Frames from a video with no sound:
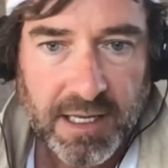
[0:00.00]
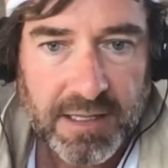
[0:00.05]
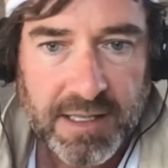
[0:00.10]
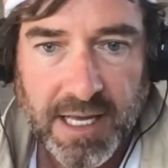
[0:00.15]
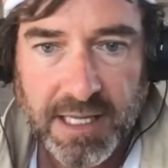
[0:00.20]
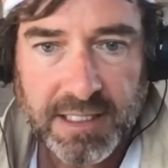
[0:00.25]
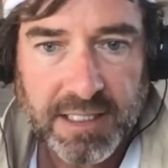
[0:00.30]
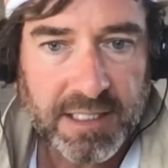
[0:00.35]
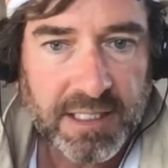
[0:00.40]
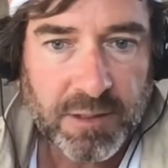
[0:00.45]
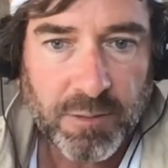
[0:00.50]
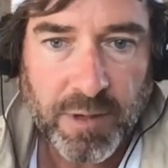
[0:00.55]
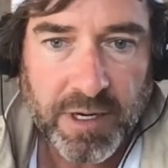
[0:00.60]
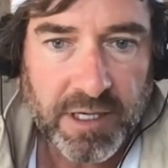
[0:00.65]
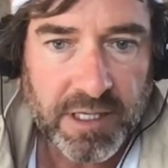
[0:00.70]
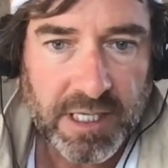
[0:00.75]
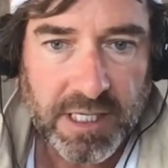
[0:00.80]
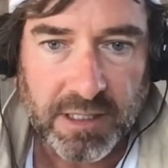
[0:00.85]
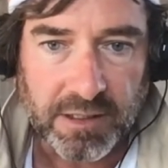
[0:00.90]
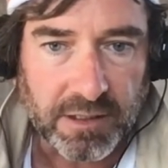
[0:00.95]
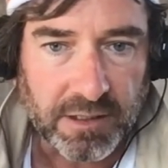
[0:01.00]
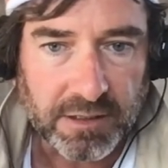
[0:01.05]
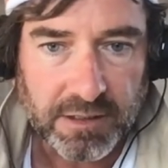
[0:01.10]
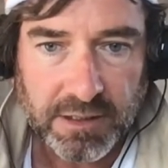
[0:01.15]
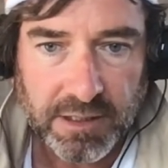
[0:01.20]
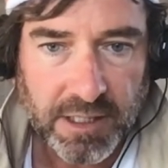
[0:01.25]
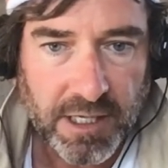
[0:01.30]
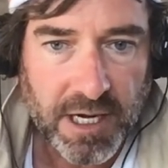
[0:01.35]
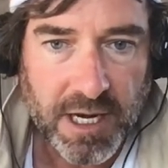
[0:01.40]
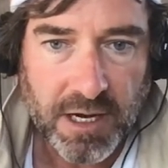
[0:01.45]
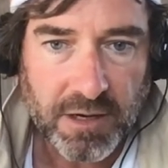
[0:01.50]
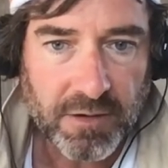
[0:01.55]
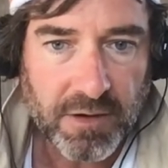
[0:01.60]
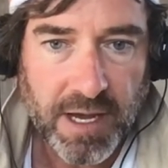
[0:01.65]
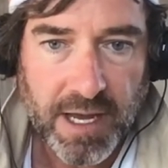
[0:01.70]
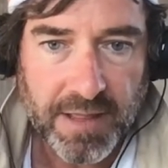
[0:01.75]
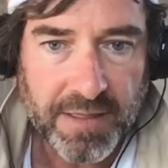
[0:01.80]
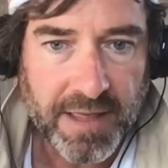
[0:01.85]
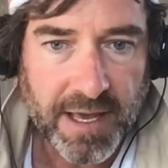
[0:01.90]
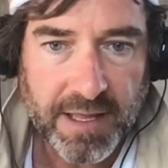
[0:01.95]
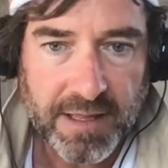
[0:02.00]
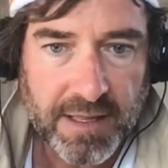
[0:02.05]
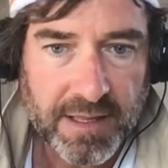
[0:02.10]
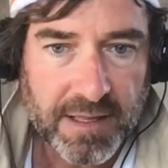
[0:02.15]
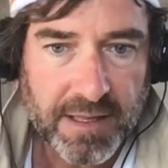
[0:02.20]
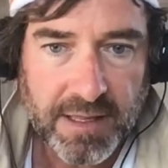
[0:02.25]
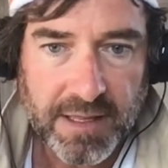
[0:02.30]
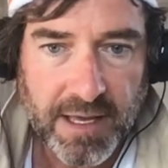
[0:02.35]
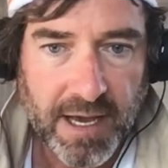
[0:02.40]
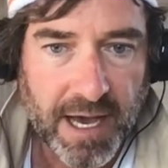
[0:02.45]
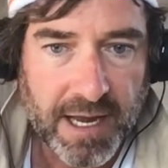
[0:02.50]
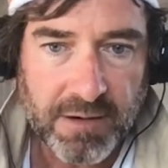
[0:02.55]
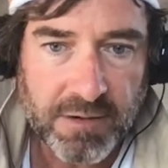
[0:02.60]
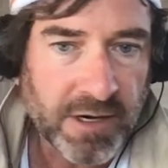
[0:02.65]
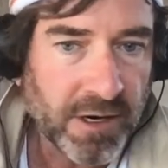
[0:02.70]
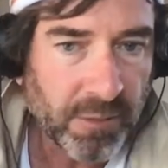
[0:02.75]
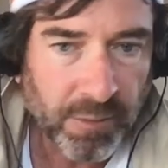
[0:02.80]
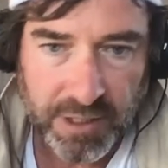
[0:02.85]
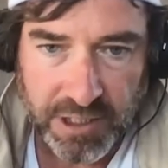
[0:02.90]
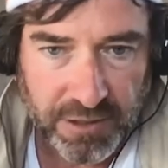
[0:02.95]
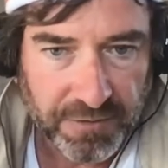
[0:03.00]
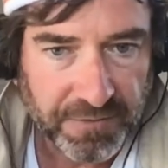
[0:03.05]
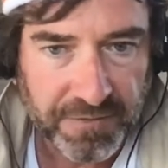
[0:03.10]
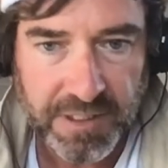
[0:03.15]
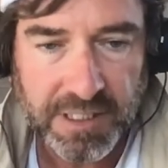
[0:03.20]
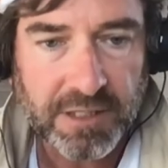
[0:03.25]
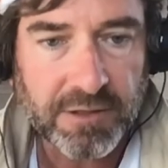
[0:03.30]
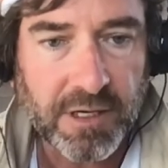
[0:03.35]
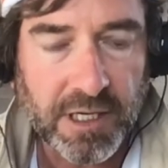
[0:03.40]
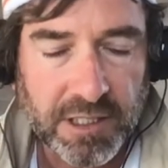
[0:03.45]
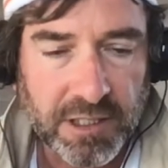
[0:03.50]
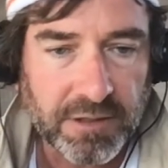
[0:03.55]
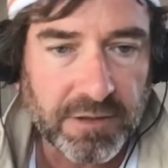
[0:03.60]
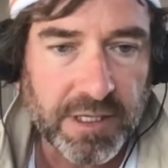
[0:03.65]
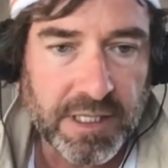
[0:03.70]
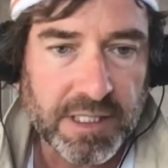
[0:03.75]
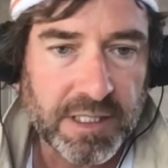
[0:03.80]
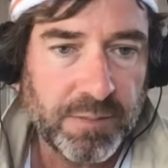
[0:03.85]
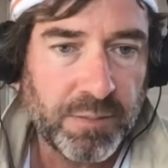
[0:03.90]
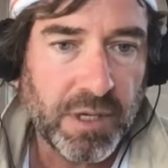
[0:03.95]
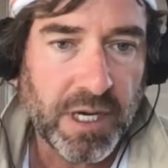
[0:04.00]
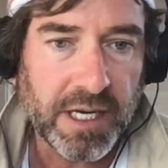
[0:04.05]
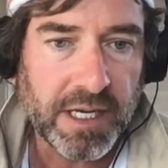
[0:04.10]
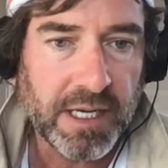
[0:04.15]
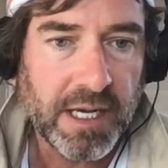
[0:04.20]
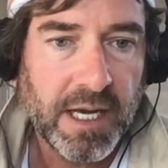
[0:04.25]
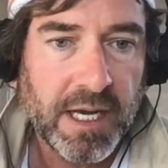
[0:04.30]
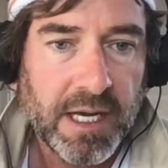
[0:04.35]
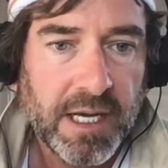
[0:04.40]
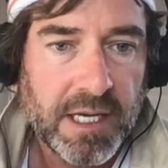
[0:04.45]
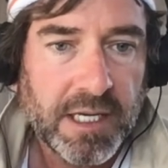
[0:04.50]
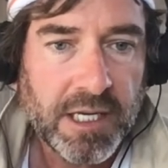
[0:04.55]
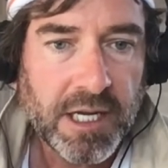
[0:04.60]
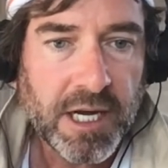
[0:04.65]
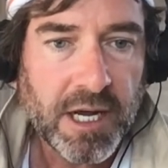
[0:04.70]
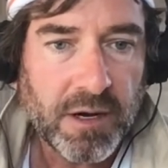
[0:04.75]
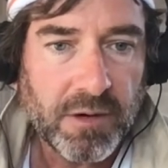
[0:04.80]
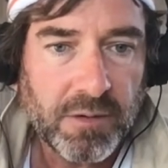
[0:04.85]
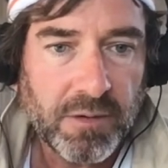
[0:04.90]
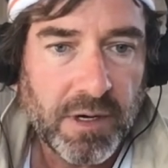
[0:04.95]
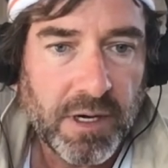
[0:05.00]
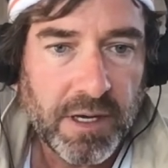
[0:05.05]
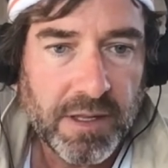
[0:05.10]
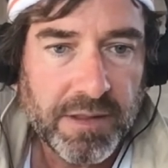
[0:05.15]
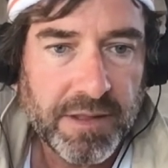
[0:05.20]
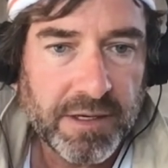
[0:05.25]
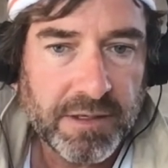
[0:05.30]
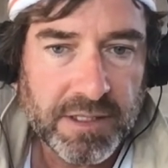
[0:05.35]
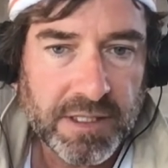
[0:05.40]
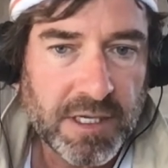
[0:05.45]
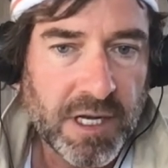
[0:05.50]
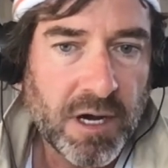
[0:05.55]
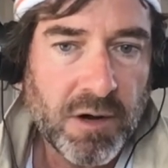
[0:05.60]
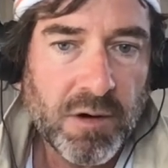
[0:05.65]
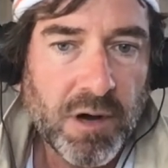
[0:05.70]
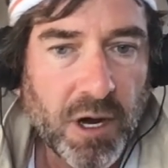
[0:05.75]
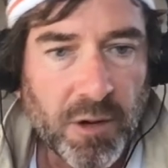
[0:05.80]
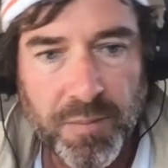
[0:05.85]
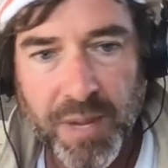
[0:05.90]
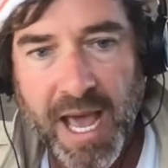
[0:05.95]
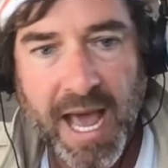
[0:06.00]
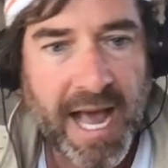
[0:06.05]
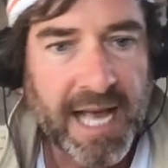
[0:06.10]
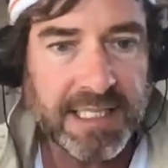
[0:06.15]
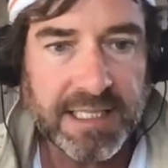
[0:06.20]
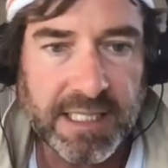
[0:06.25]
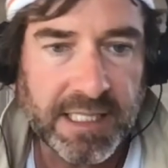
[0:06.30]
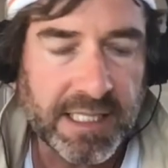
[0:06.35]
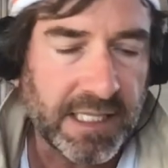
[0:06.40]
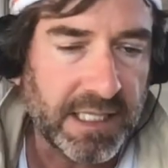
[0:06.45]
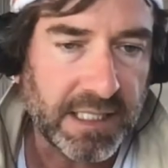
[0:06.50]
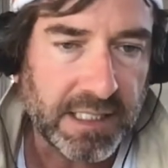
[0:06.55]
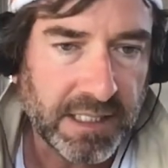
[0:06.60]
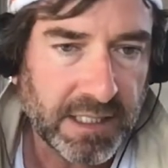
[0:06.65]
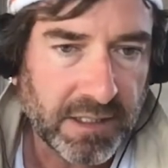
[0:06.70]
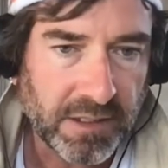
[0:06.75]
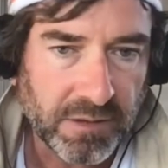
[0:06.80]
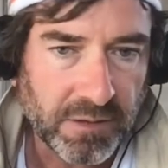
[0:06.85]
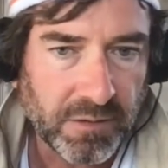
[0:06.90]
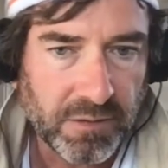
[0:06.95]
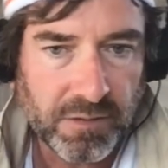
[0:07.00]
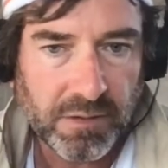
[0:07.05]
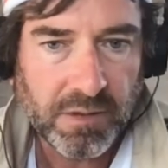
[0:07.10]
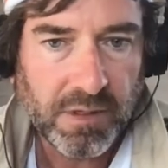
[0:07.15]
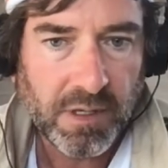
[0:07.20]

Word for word: that's a square deal, you know, and that I don't know what your fee structure is, but you know, there's no opacity to